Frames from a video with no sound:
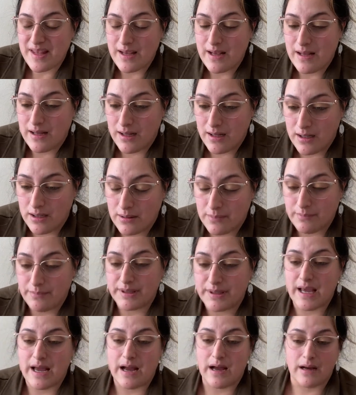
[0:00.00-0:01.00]
Um, but
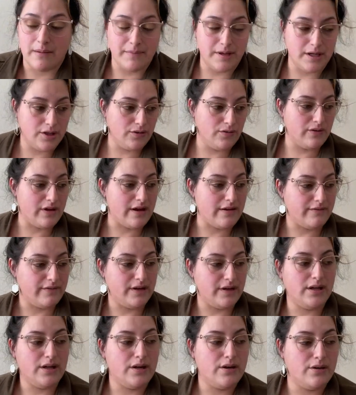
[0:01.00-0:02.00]
yeah, I'm going to do that
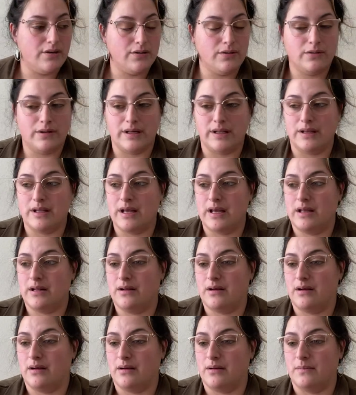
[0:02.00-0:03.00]
video. And then,
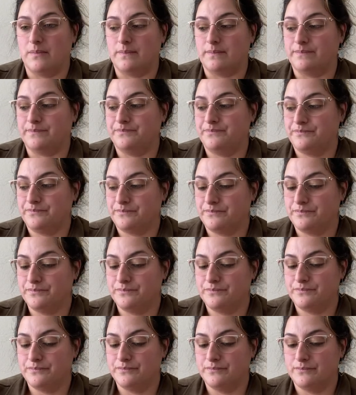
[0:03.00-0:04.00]
um,
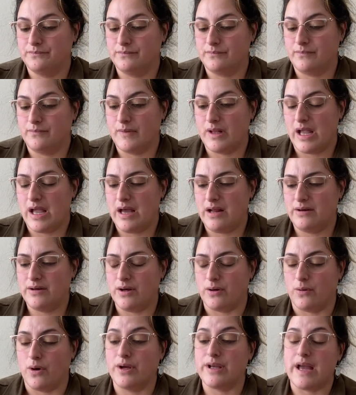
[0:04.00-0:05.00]
I don't
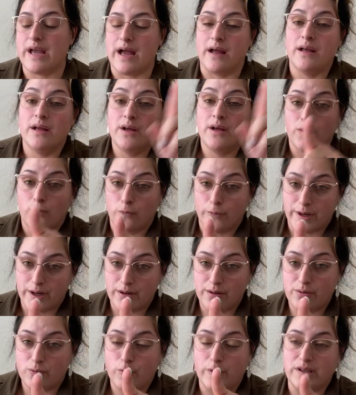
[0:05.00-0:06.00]
know. Oh, yeah.
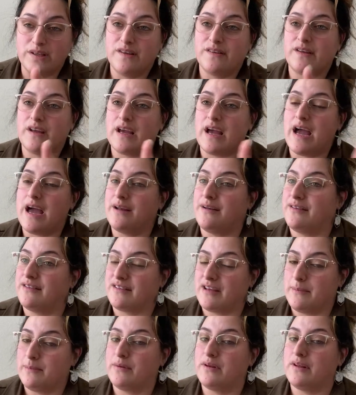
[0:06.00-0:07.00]
Weird Wednesday. I had to
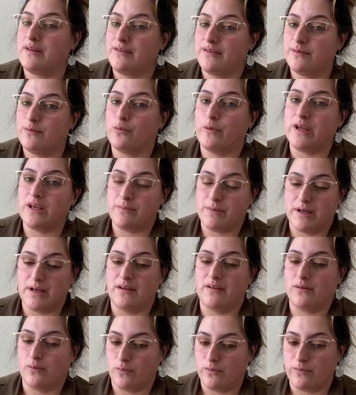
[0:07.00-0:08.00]
skip this week
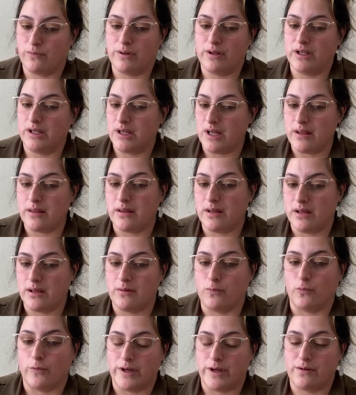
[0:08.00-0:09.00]
because there was really
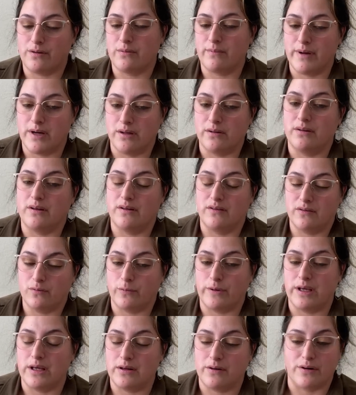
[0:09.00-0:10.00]
nothing weird about this
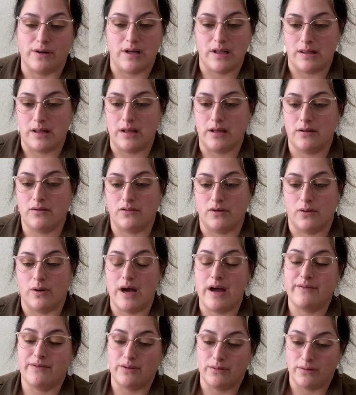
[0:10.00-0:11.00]
week or anything. So I
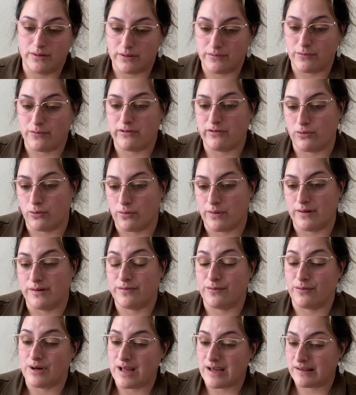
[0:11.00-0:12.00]
have to look for stories
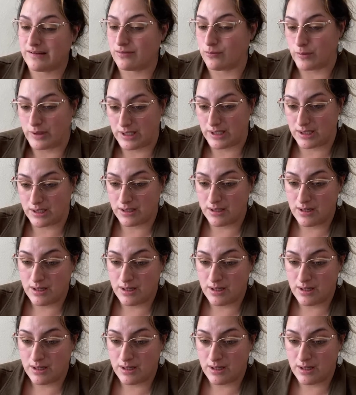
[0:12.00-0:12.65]
for next week.